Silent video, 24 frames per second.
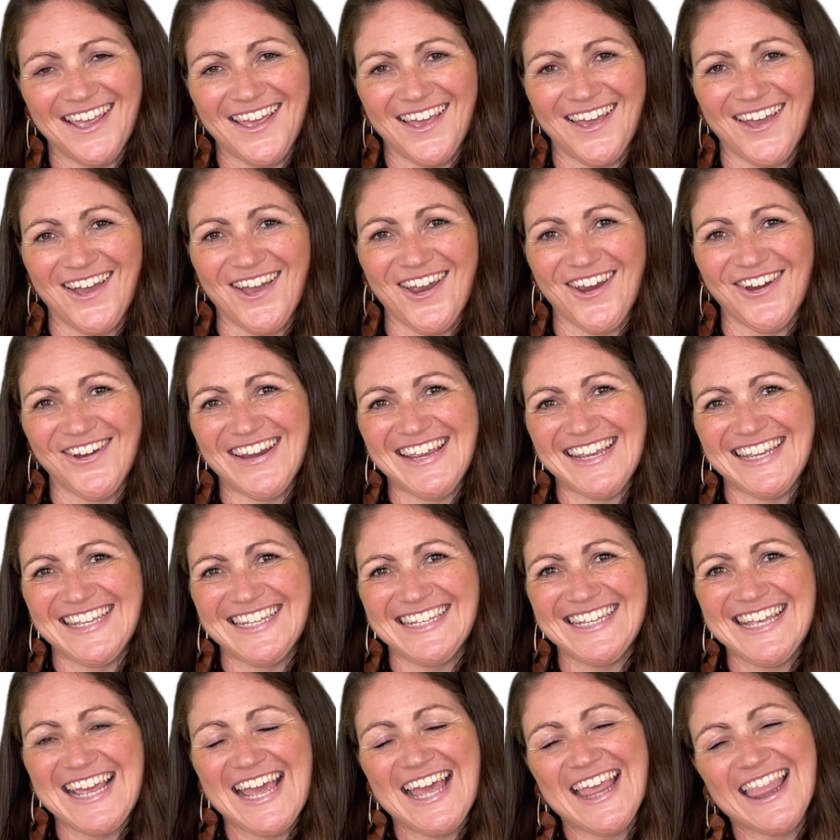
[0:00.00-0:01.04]
All right.
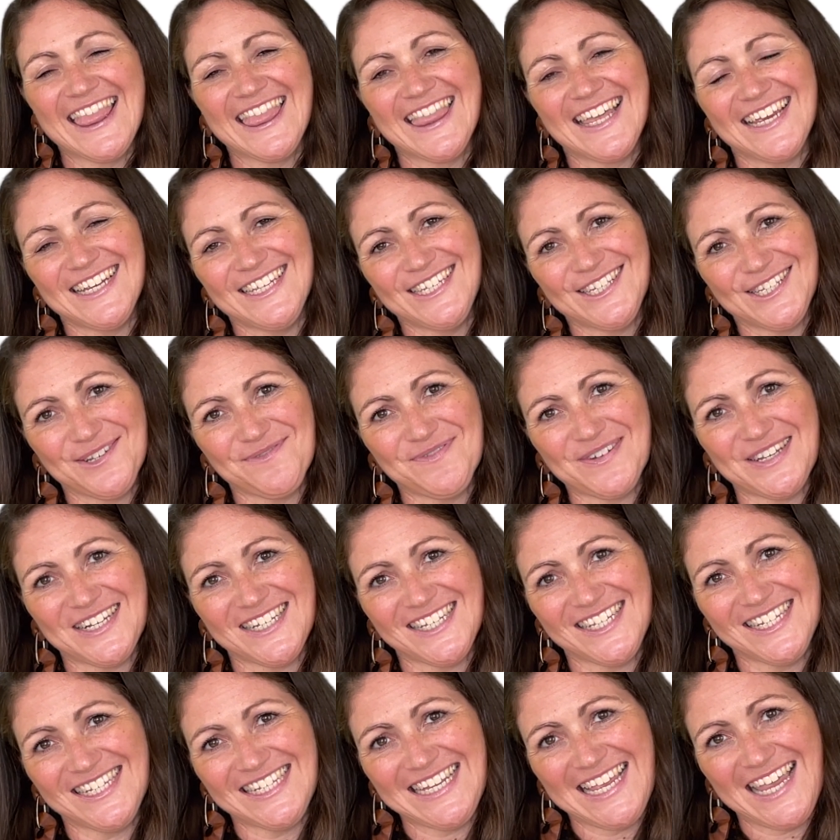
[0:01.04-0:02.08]
Thank you so
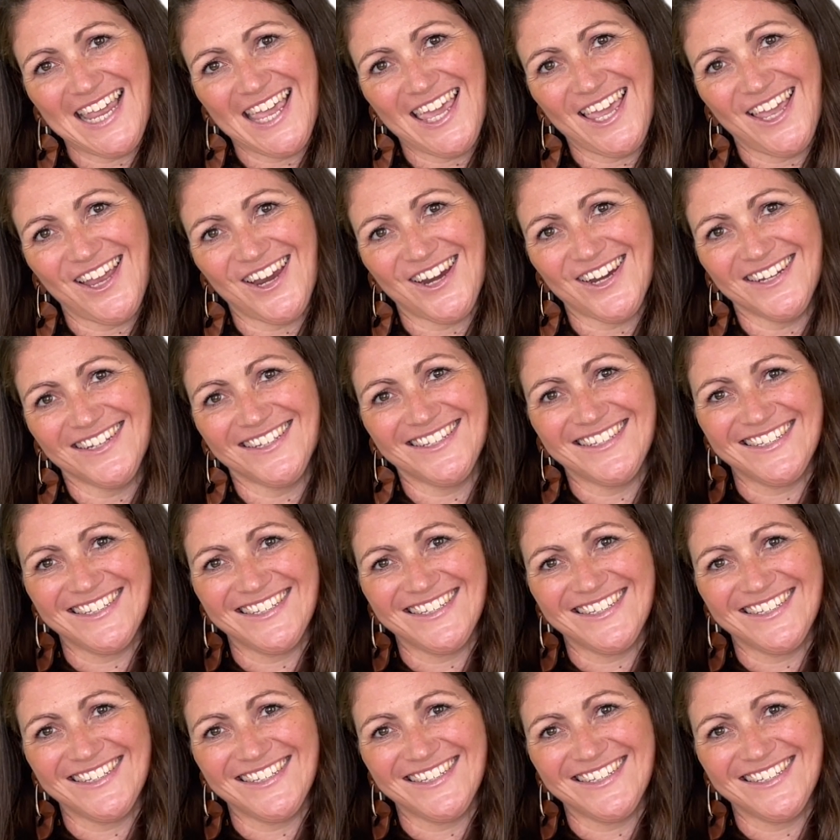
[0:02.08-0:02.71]
much. Take care.